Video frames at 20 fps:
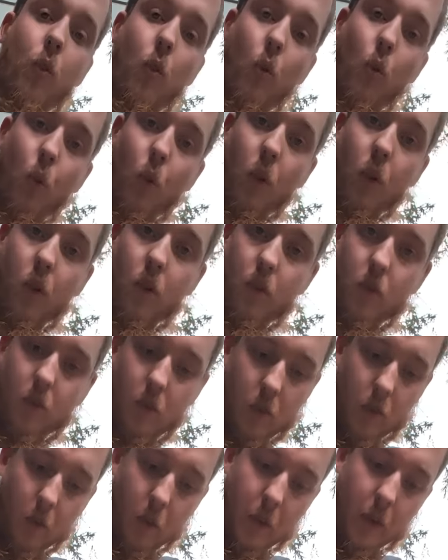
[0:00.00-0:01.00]
hole
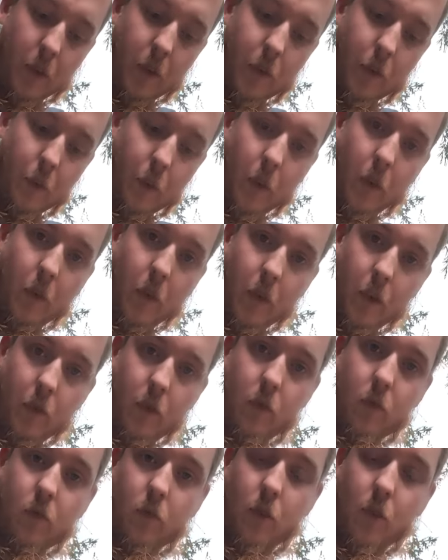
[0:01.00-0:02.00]
around your rivet,
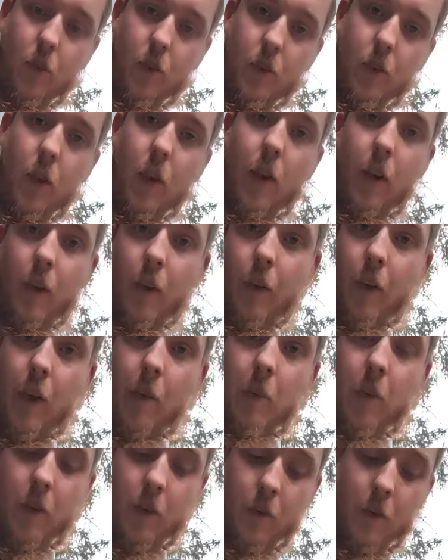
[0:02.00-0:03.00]
or it's not gonna
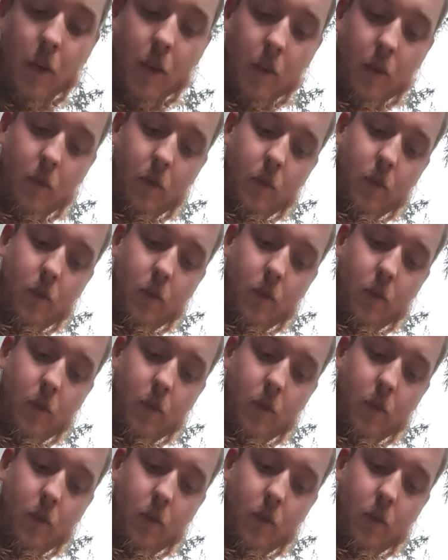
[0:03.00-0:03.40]
grab on right.